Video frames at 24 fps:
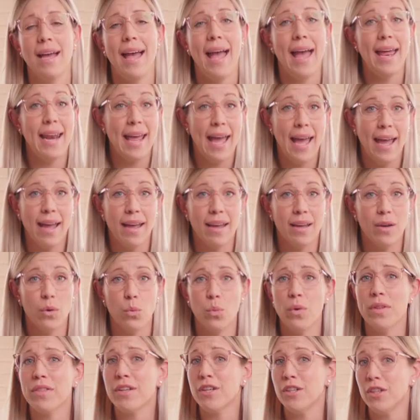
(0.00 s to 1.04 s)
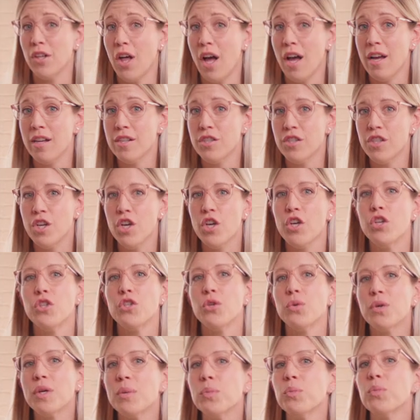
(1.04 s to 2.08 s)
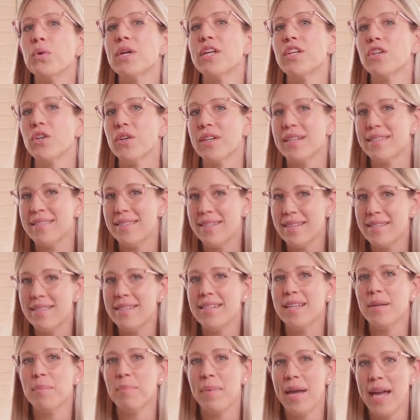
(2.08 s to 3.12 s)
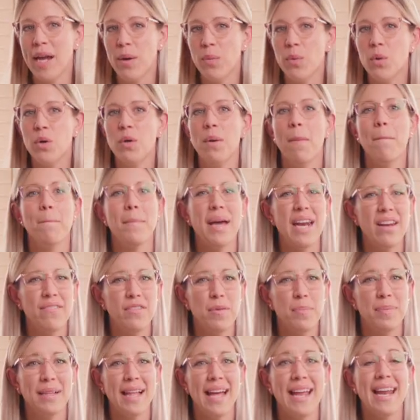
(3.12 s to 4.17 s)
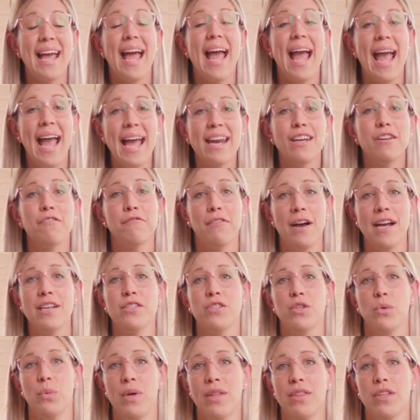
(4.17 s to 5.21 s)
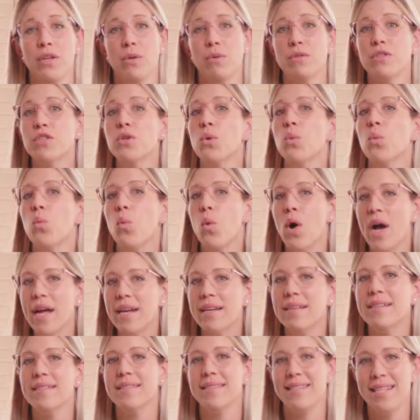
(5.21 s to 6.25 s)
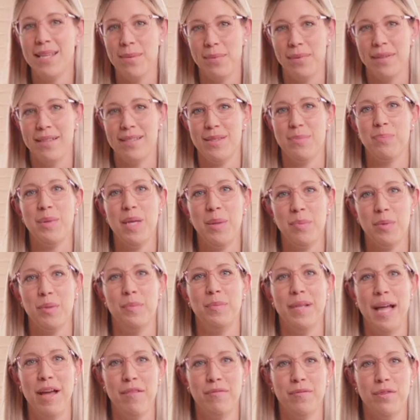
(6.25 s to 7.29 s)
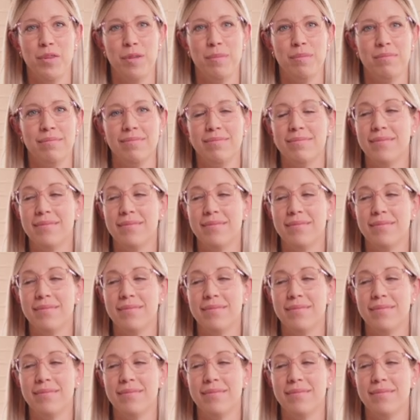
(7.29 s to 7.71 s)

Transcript: And hey, with Collage, you can bring your existing payroll, benefit plan, and advisor with you to one seamless people platform.